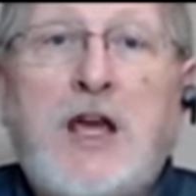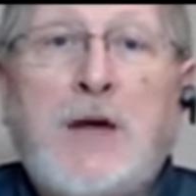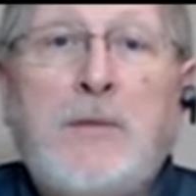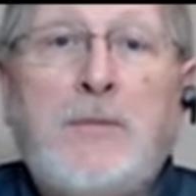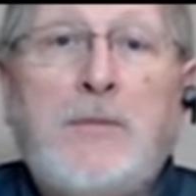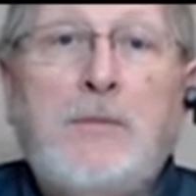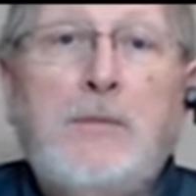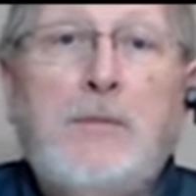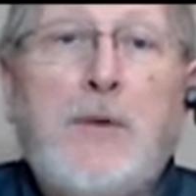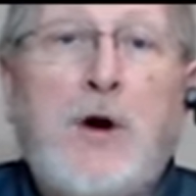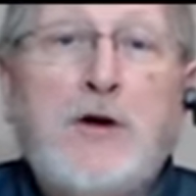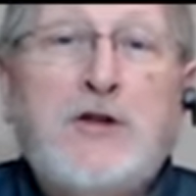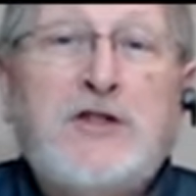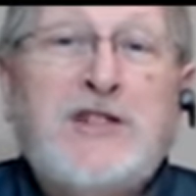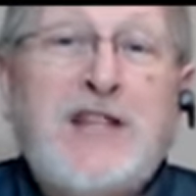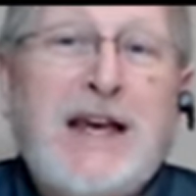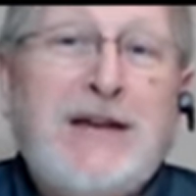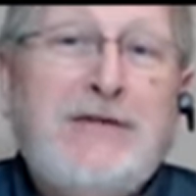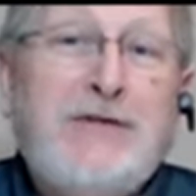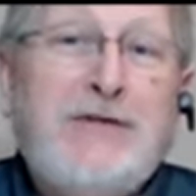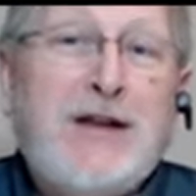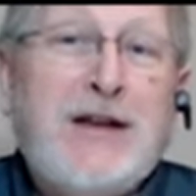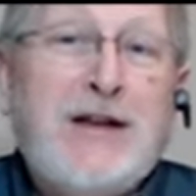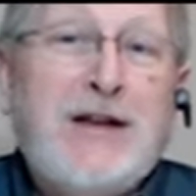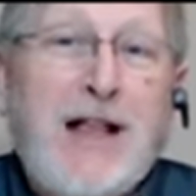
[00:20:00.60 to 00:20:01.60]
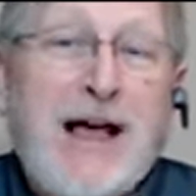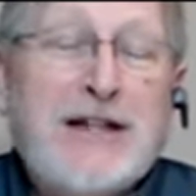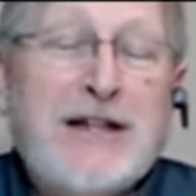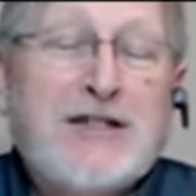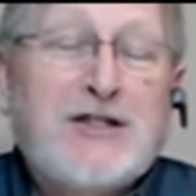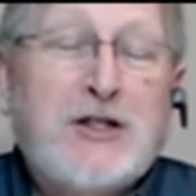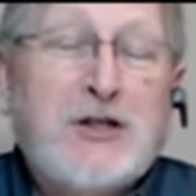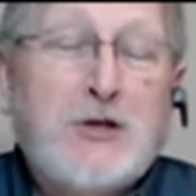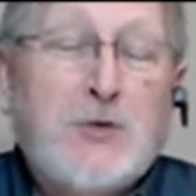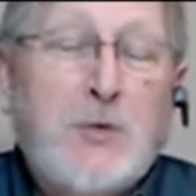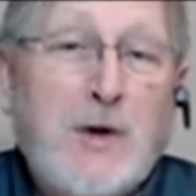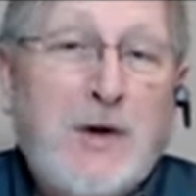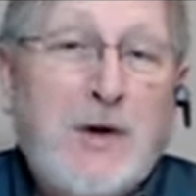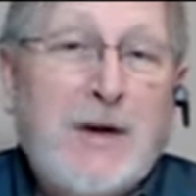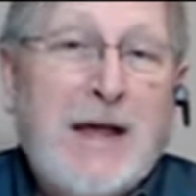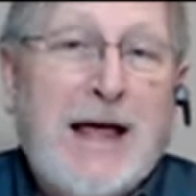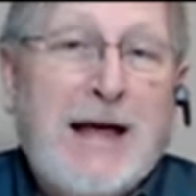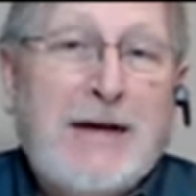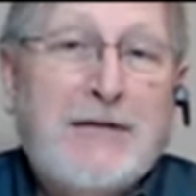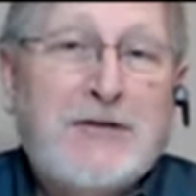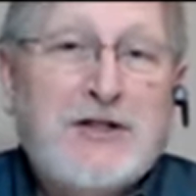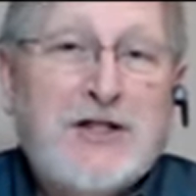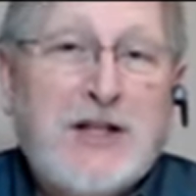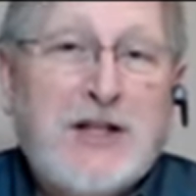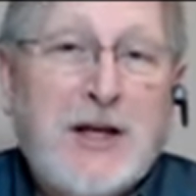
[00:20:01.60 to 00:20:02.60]
Most safety glasses will
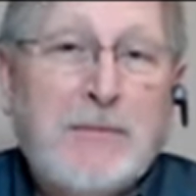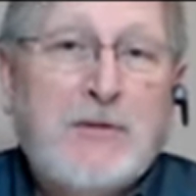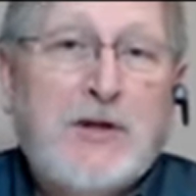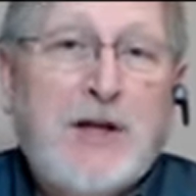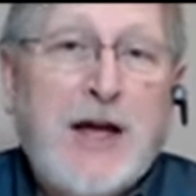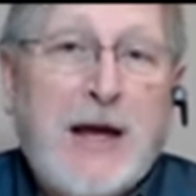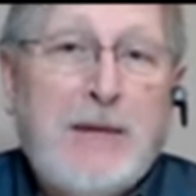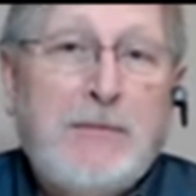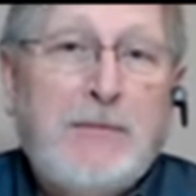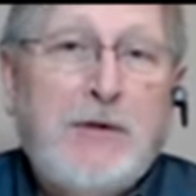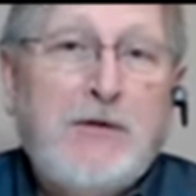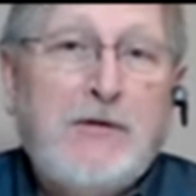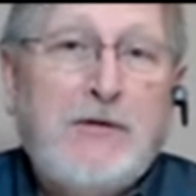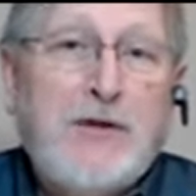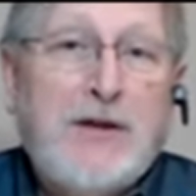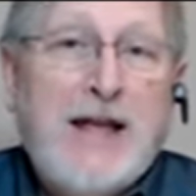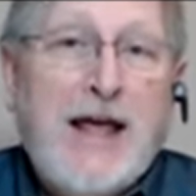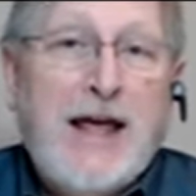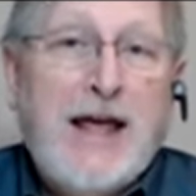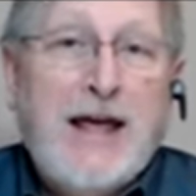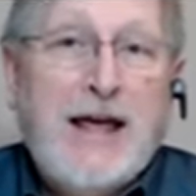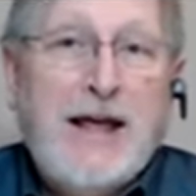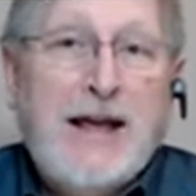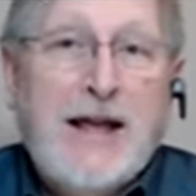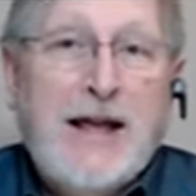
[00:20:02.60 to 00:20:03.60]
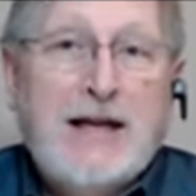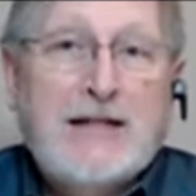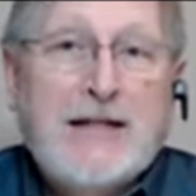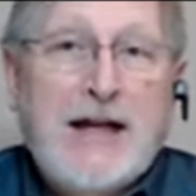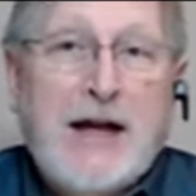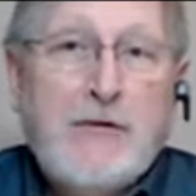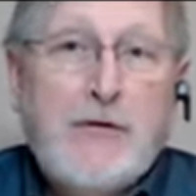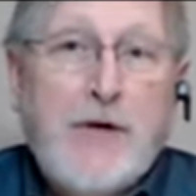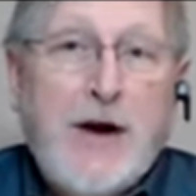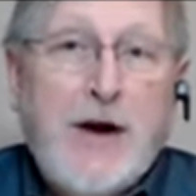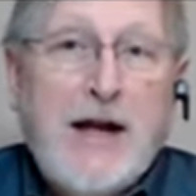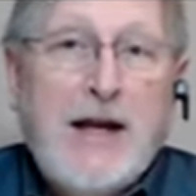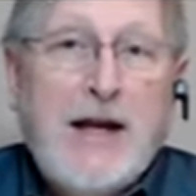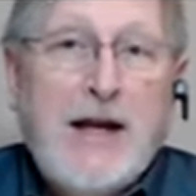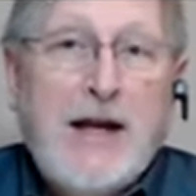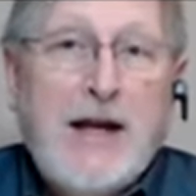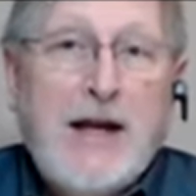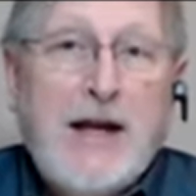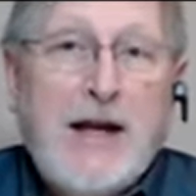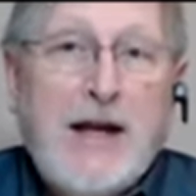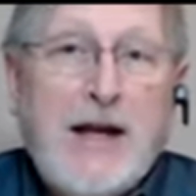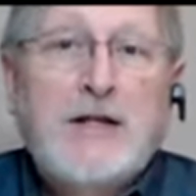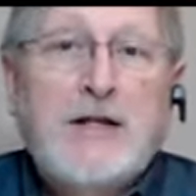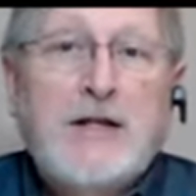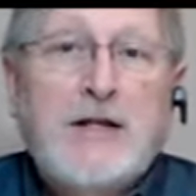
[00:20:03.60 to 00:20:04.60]
have some type of an ANSI
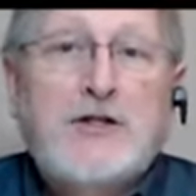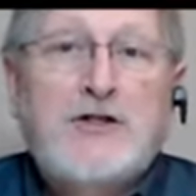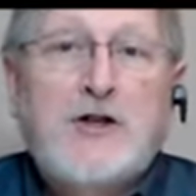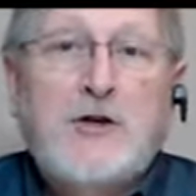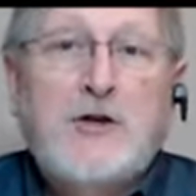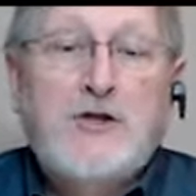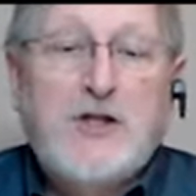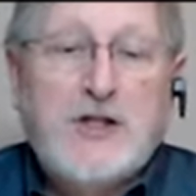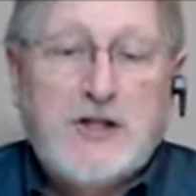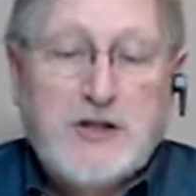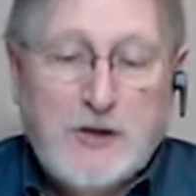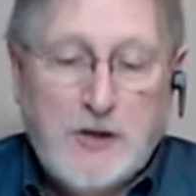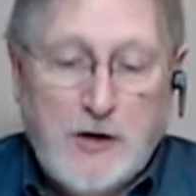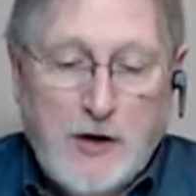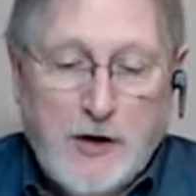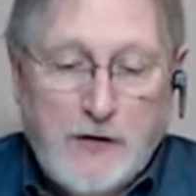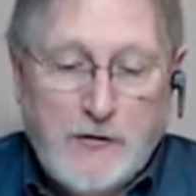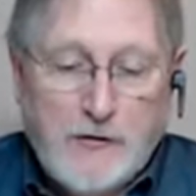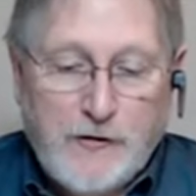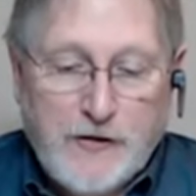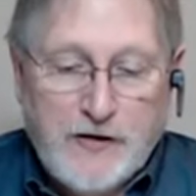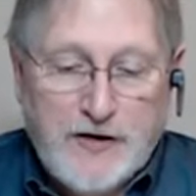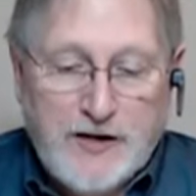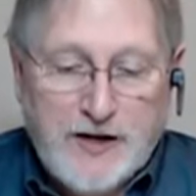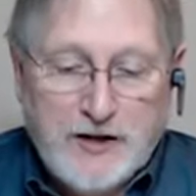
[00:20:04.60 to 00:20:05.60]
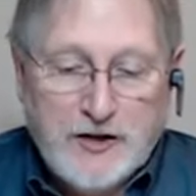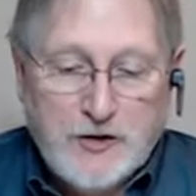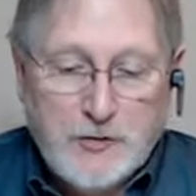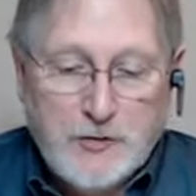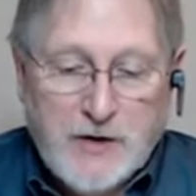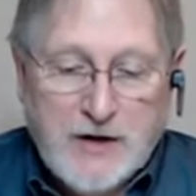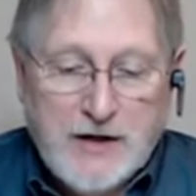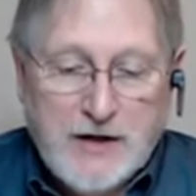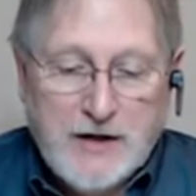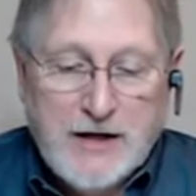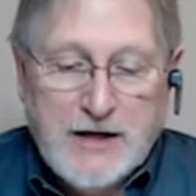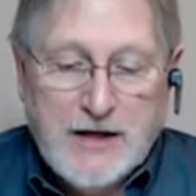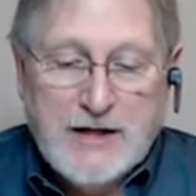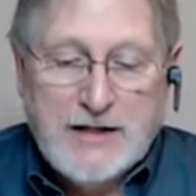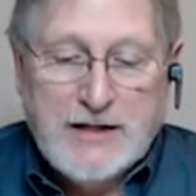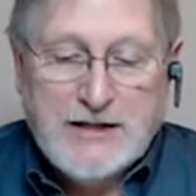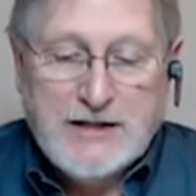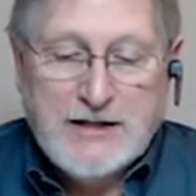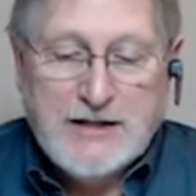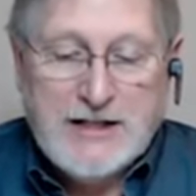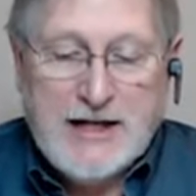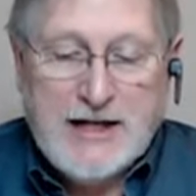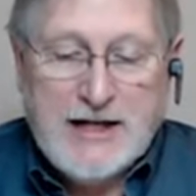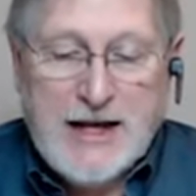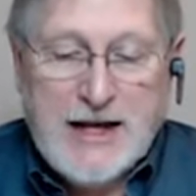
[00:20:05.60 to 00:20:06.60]
rating. So just look for this one,
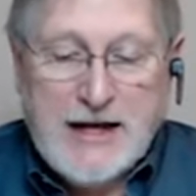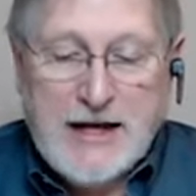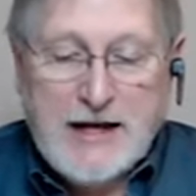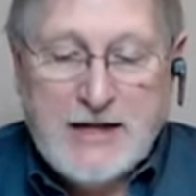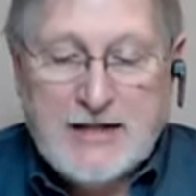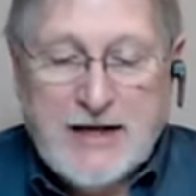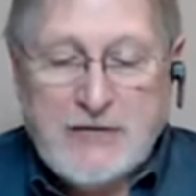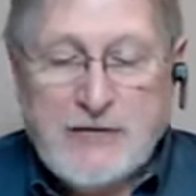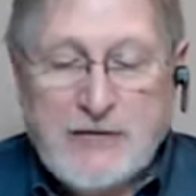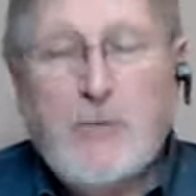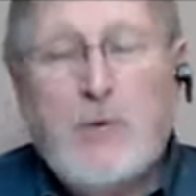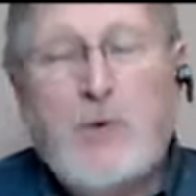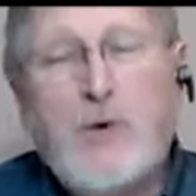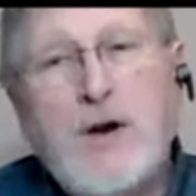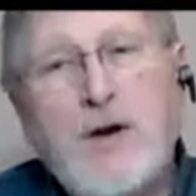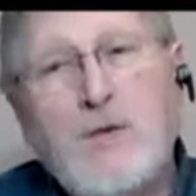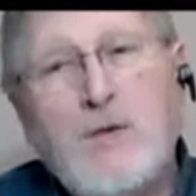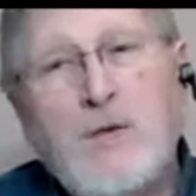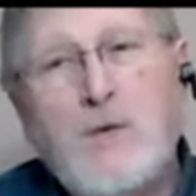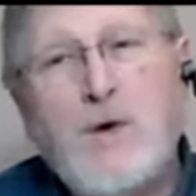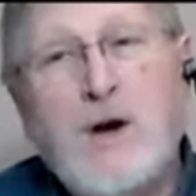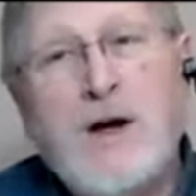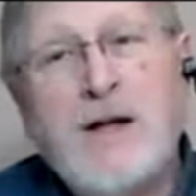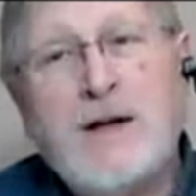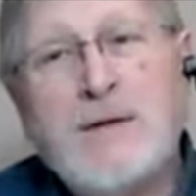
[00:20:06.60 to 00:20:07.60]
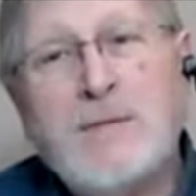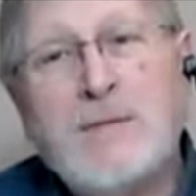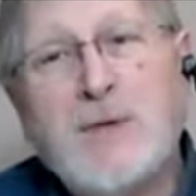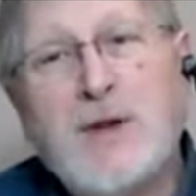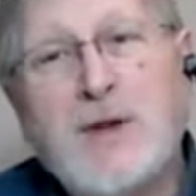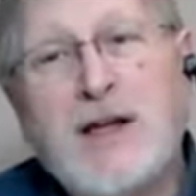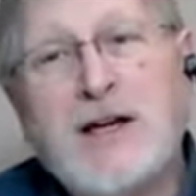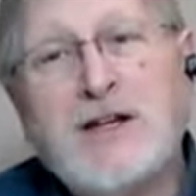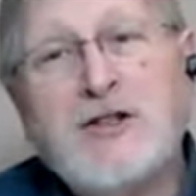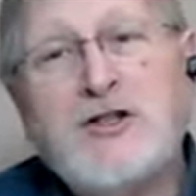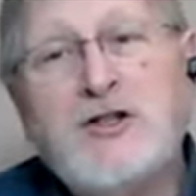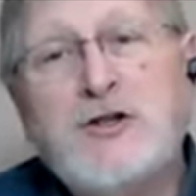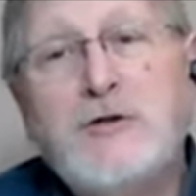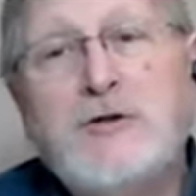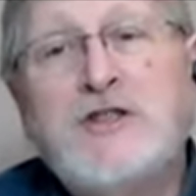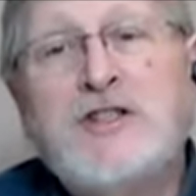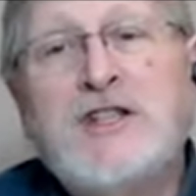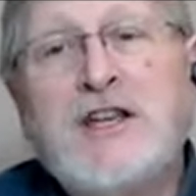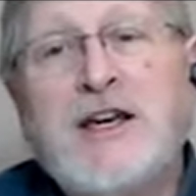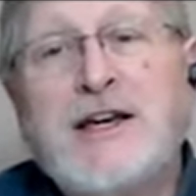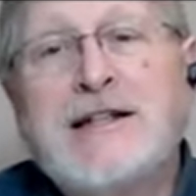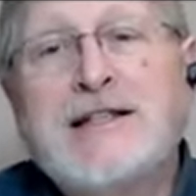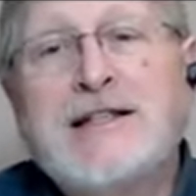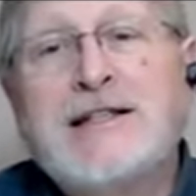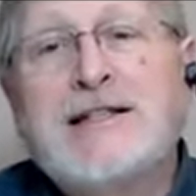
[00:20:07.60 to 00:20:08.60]
Z87.1 plus
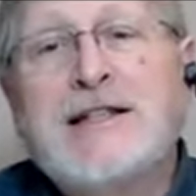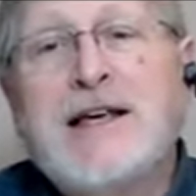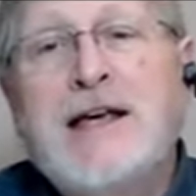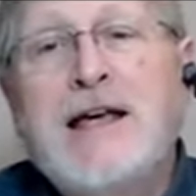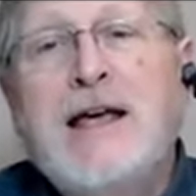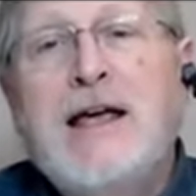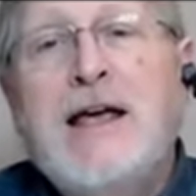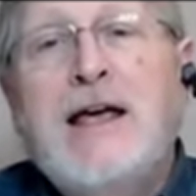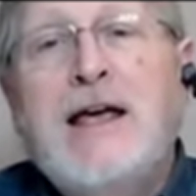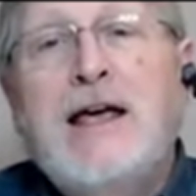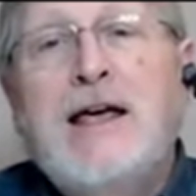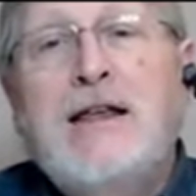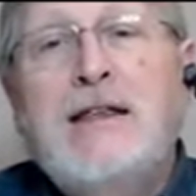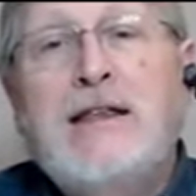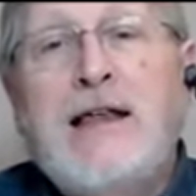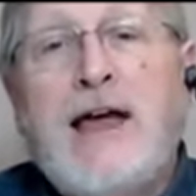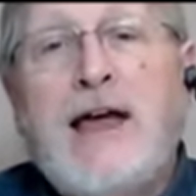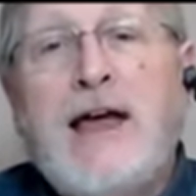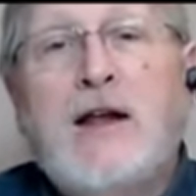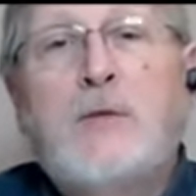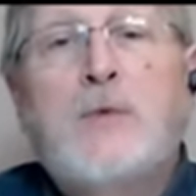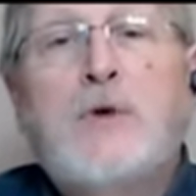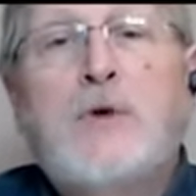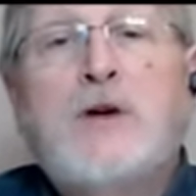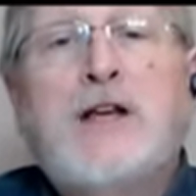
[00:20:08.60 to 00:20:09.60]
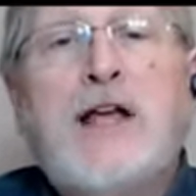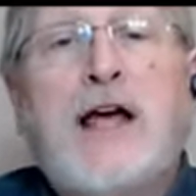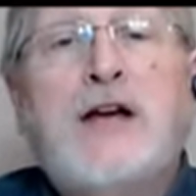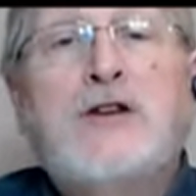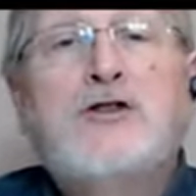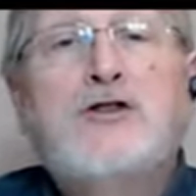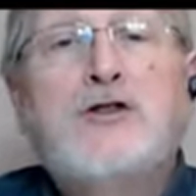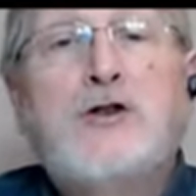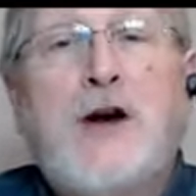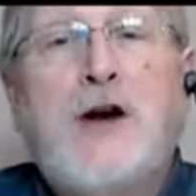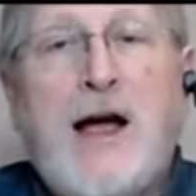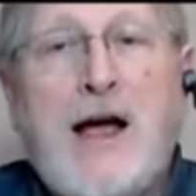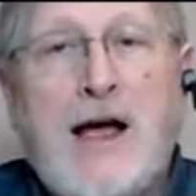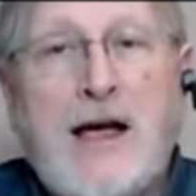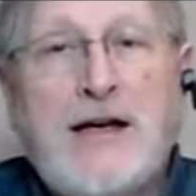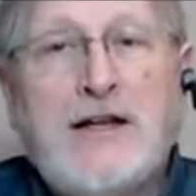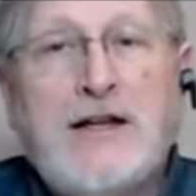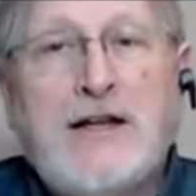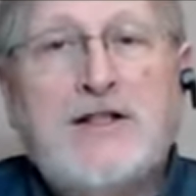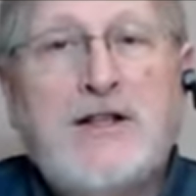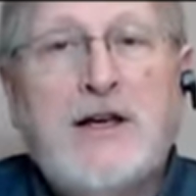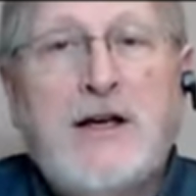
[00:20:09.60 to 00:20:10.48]
U6, and that'll protect your eyes.